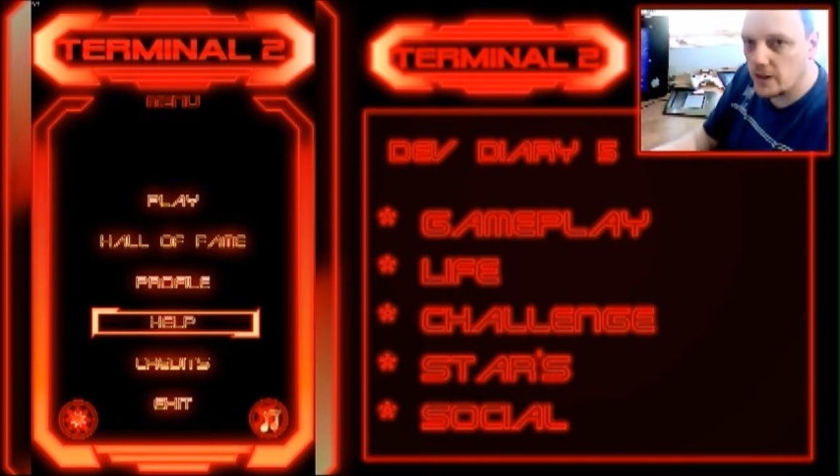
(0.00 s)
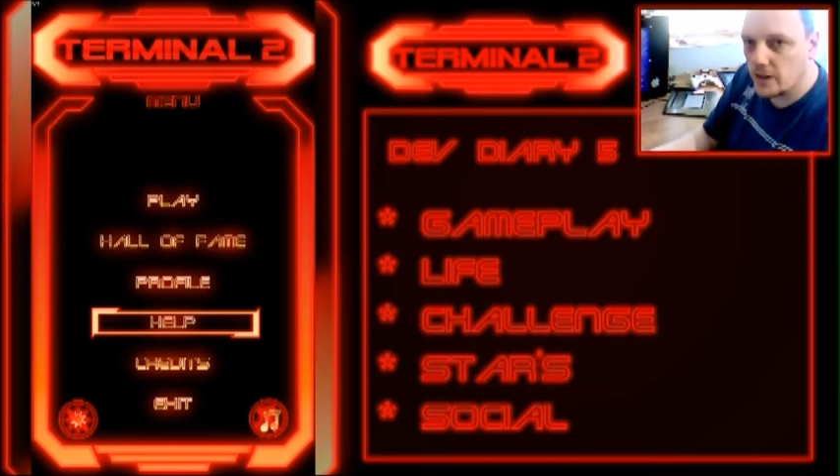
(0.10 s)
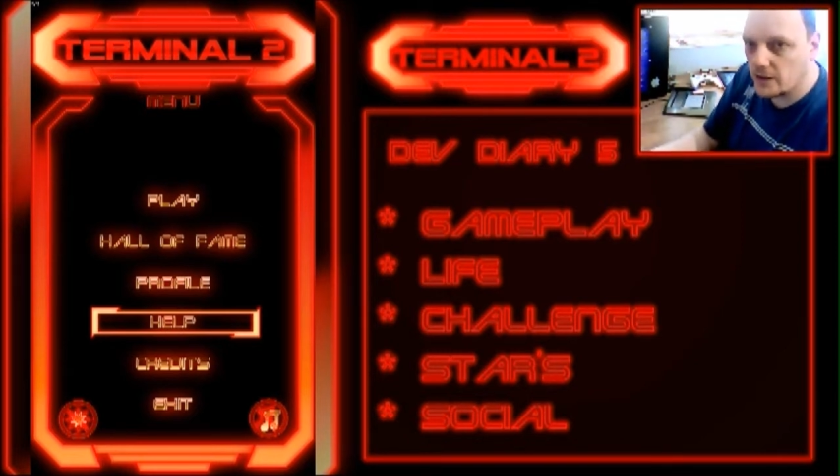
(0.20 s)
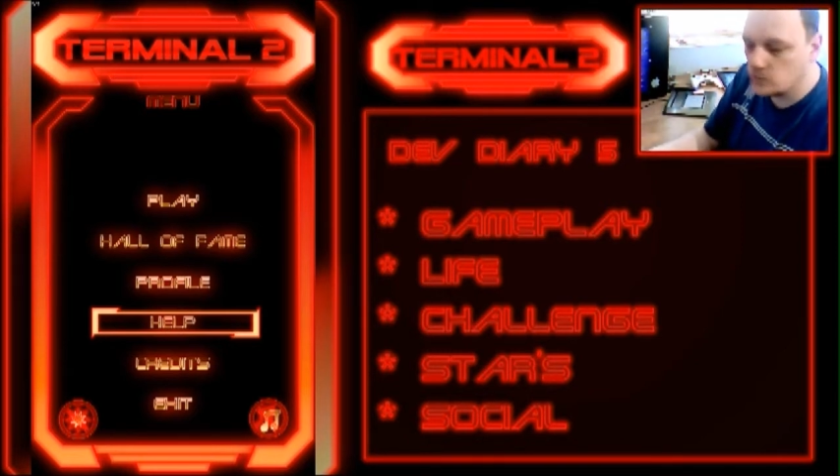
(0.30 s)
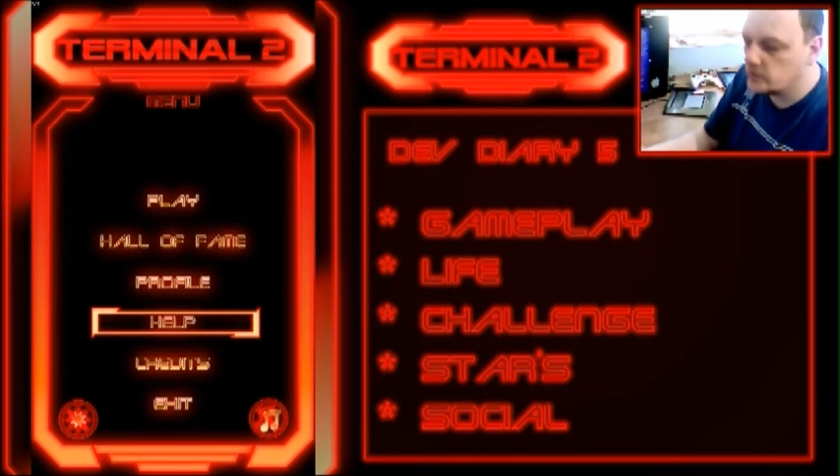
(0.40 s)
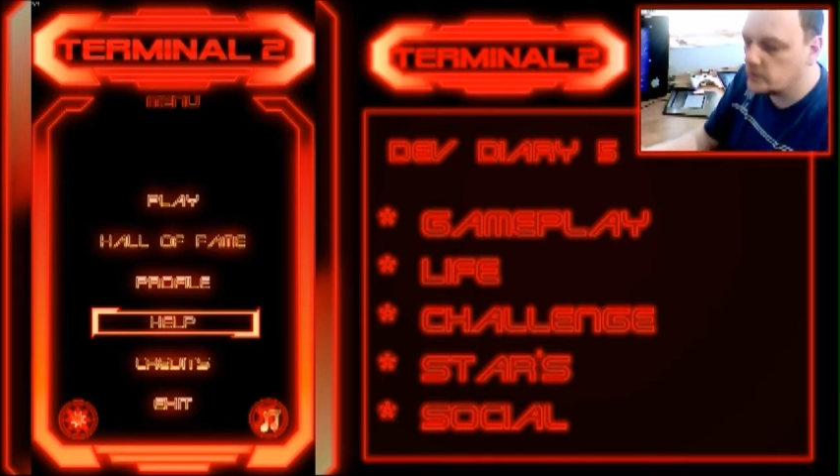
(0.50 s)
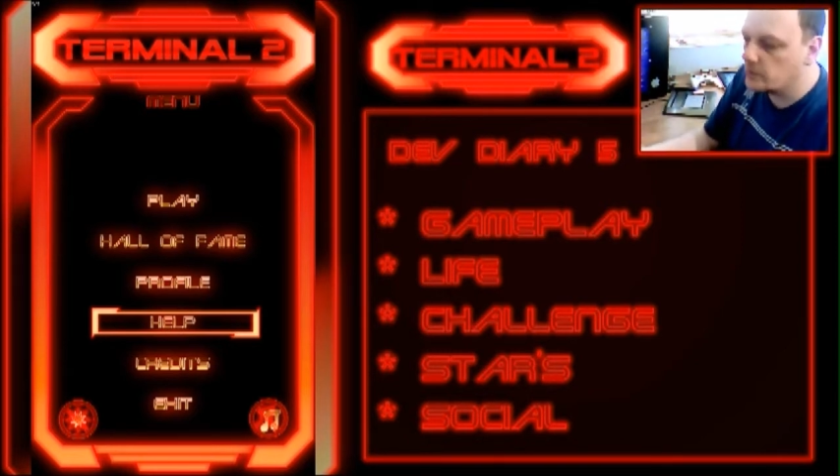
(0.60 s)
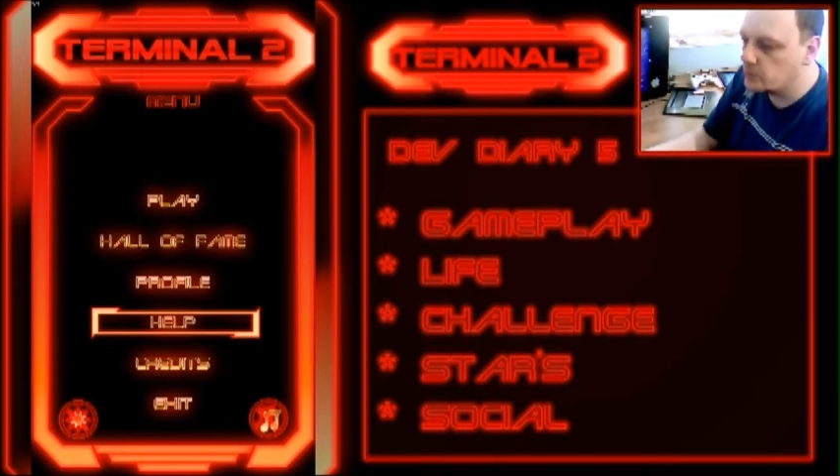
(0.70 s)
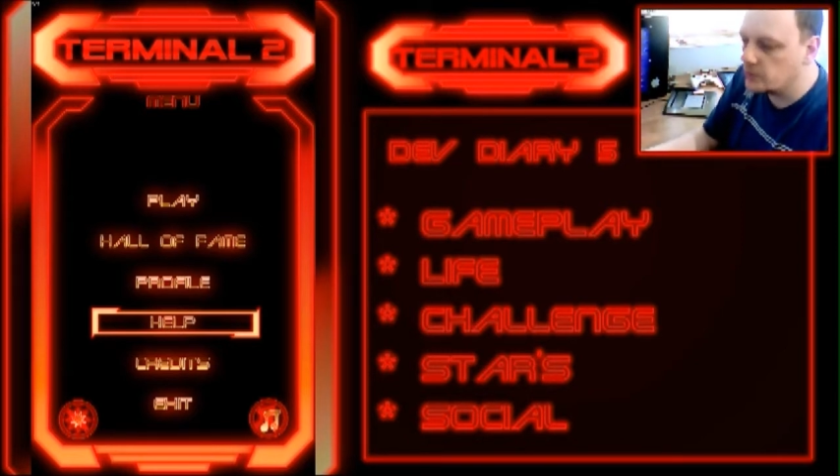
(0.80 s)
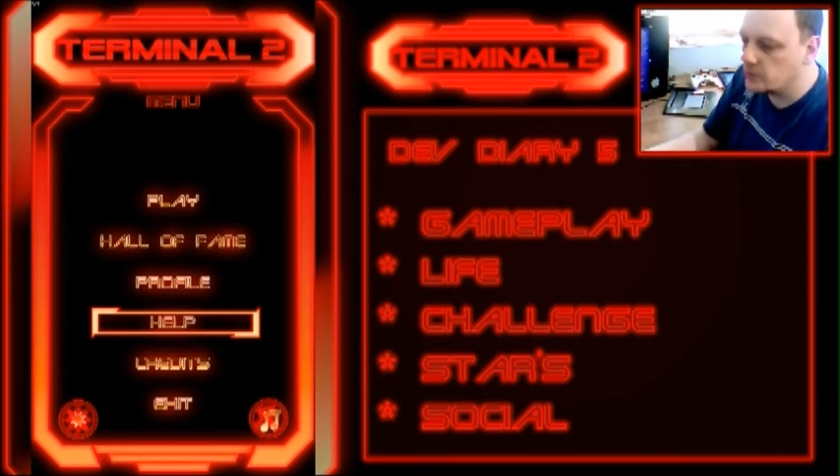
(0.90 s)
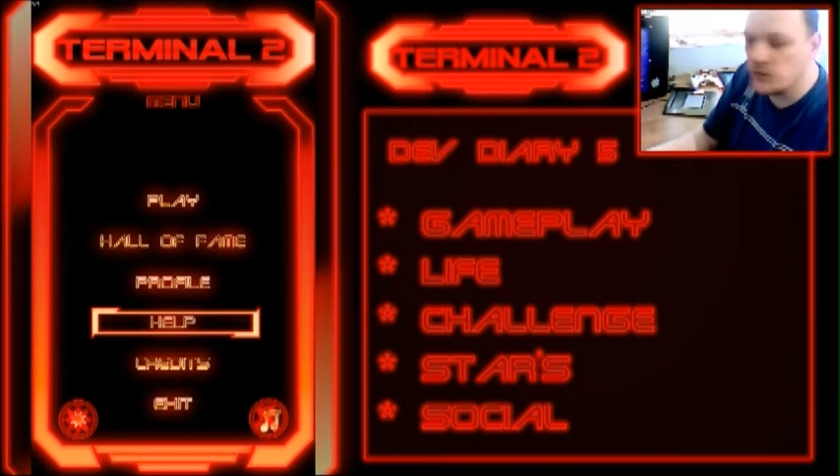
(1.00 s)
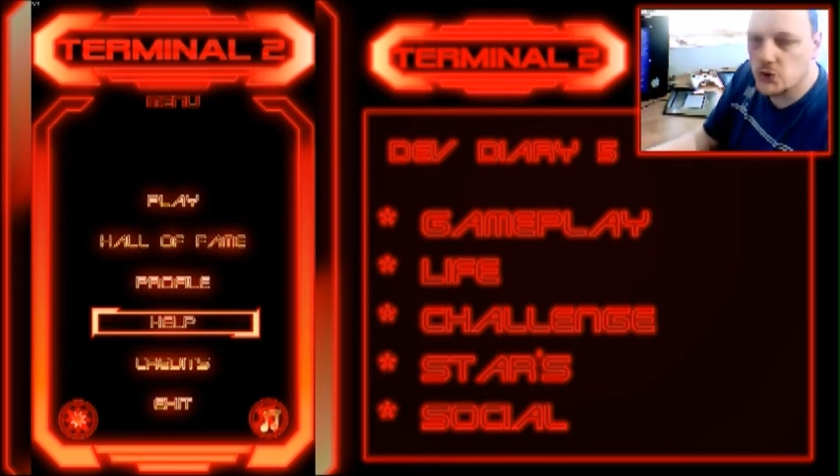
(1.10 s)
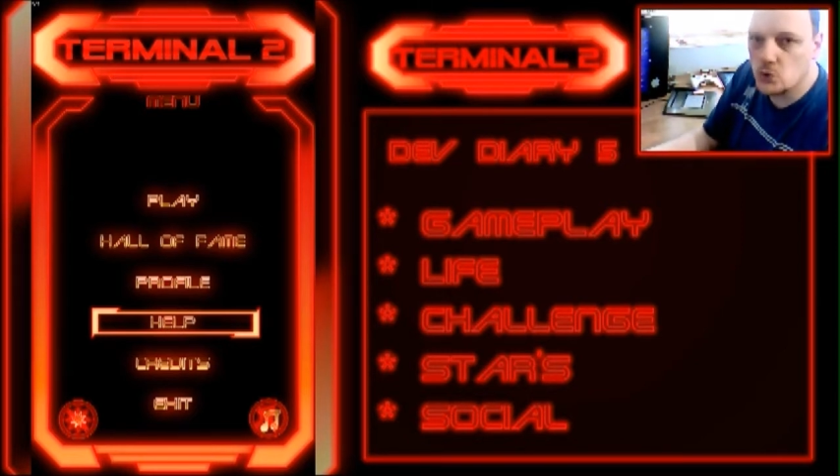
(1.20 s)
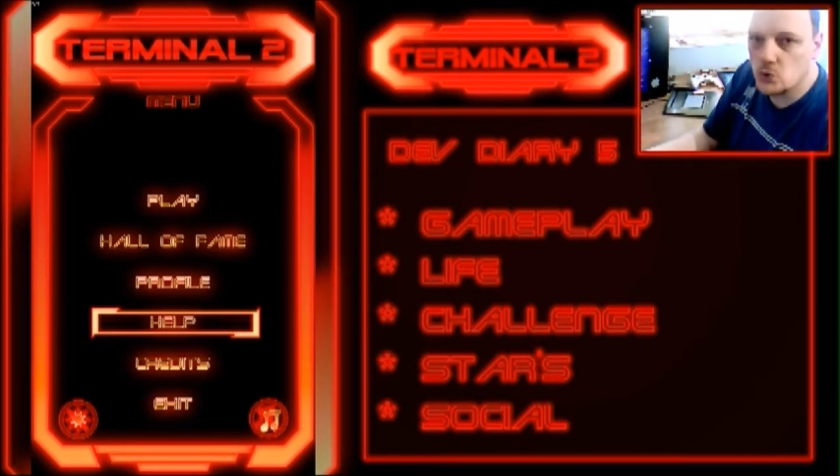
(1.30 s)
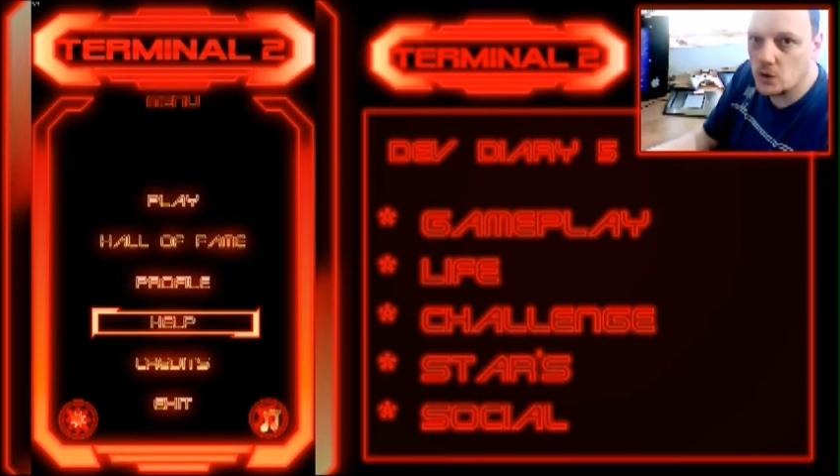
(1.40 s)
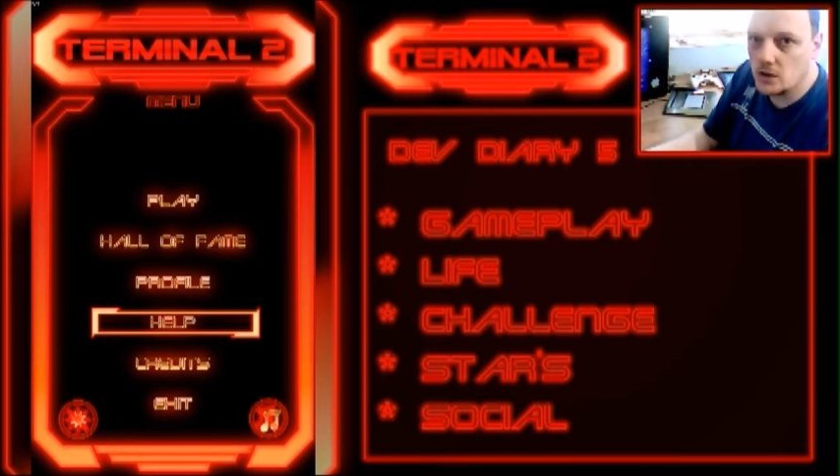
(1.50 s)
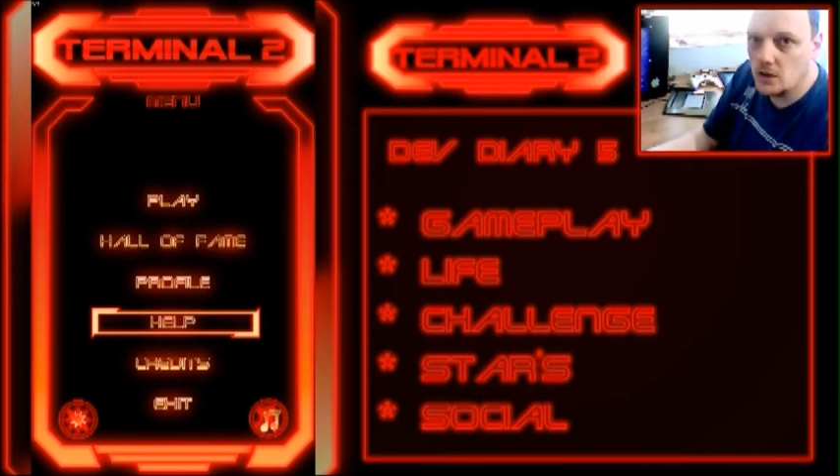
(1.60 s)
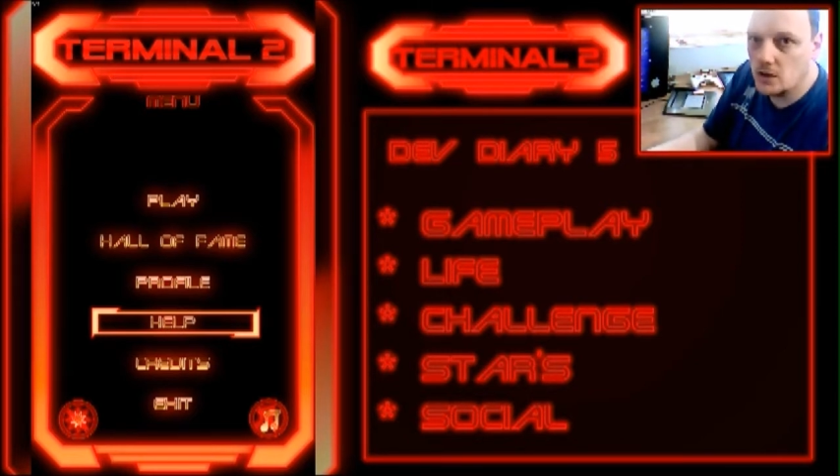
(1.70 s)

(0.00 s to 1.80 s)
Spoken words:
that level to improve their score.